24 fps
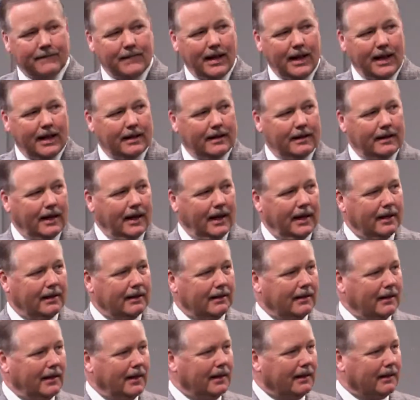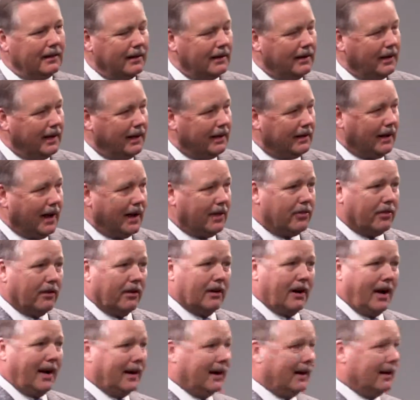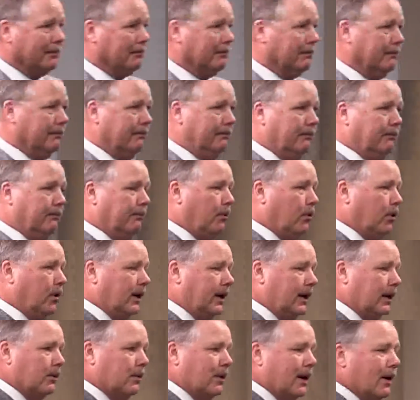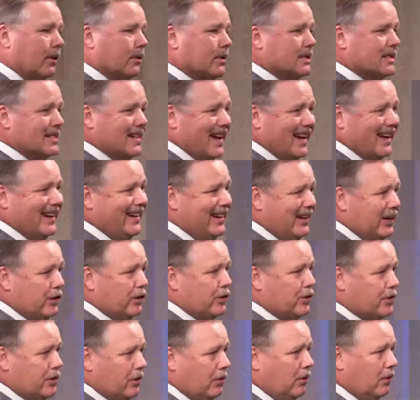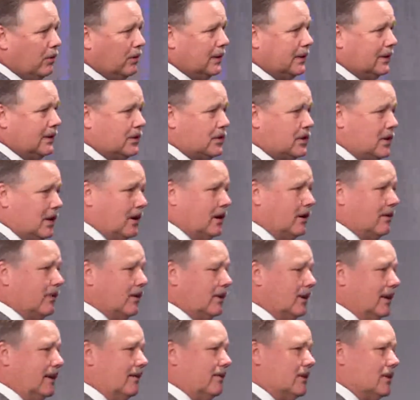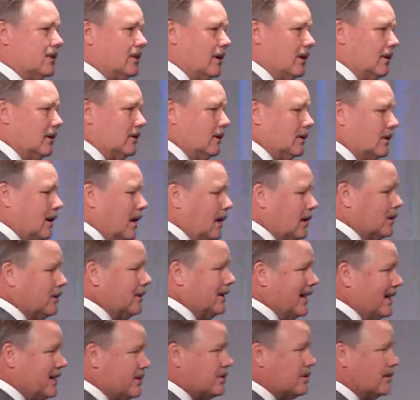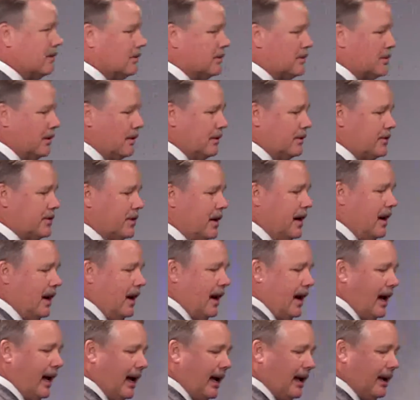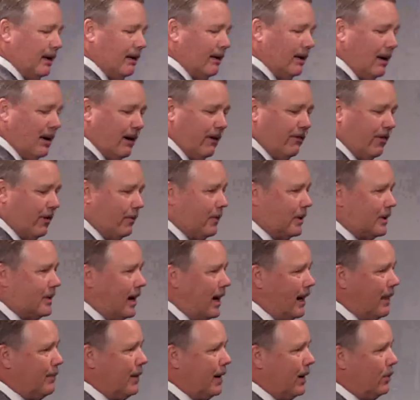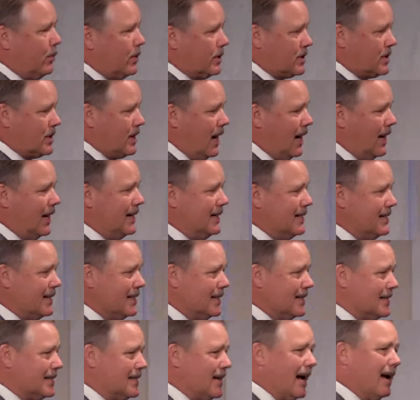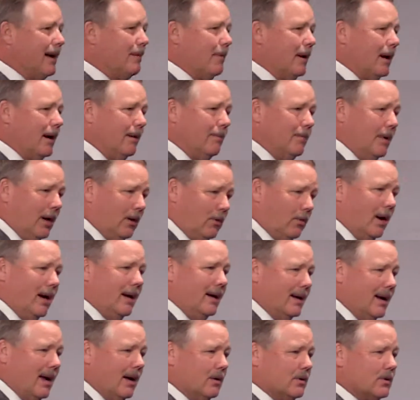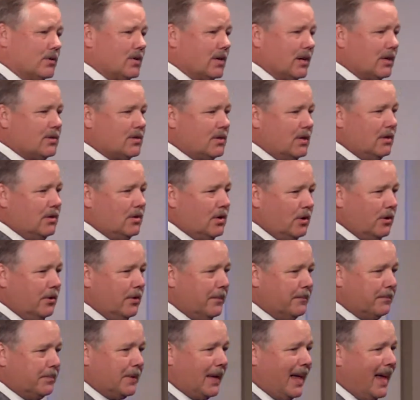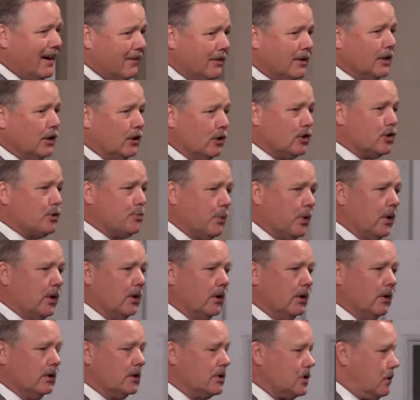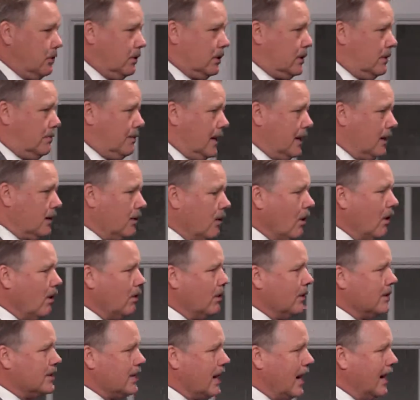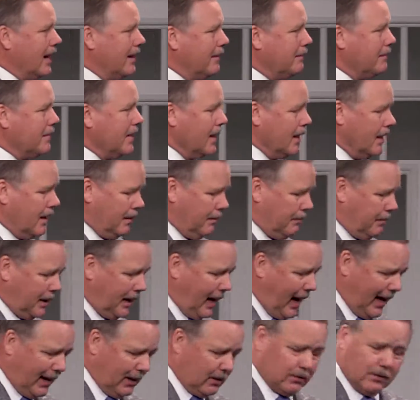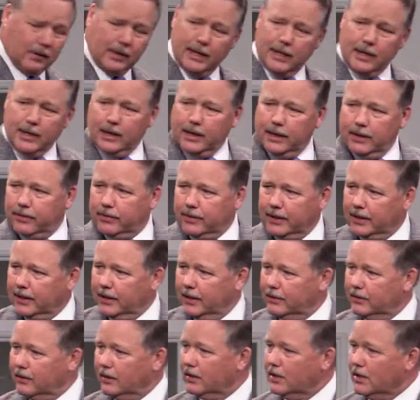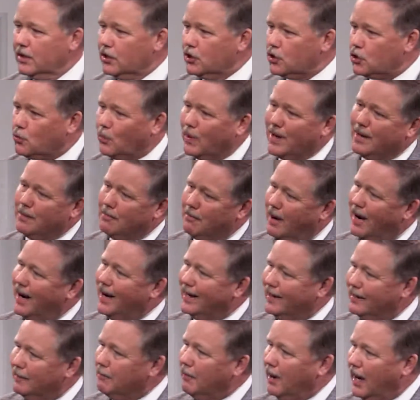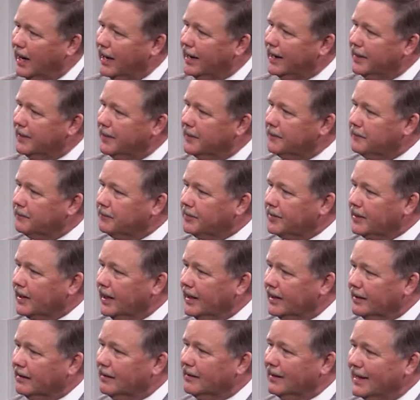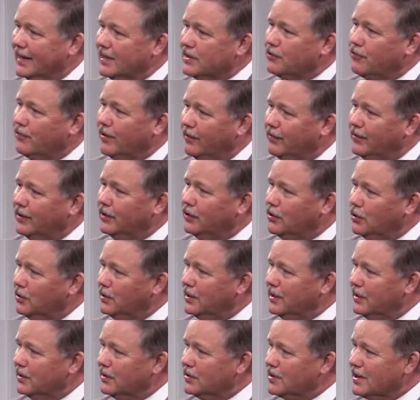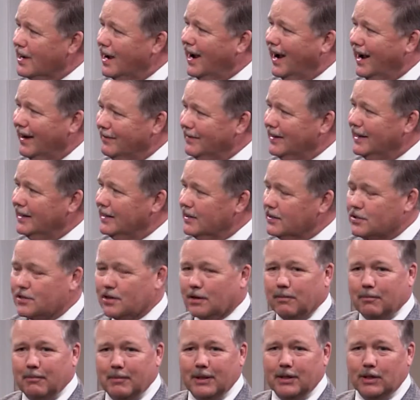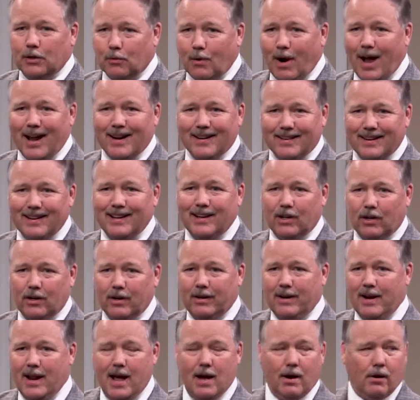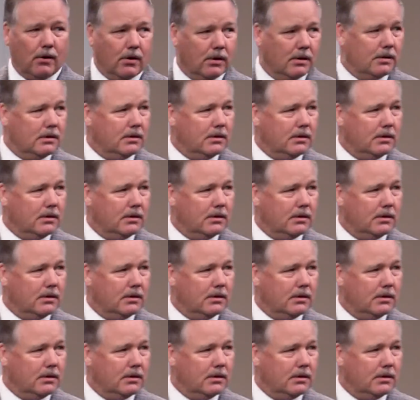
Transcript: And, and, and, and I thought I got born again when I was nine years old at the Cedarville Evangelical Congregational Church. And from the time I was nine to the time I'm right now 62, heaven looks pretty good. It's looking better all the time. But I don't need anything in the sweet by and by. In the last 52 years, I've needed something in the rotten here and now.